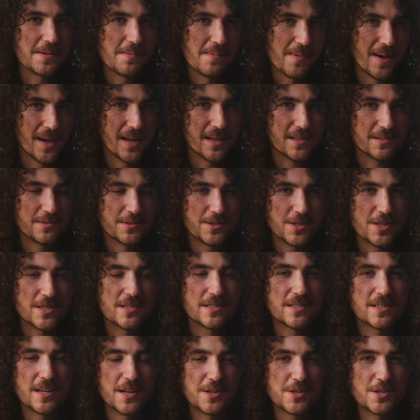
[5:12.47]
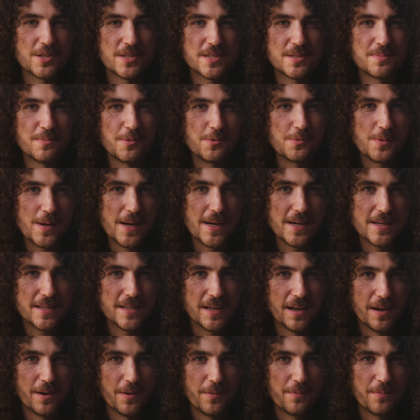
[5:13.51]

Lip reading: it makes, just such a small detail.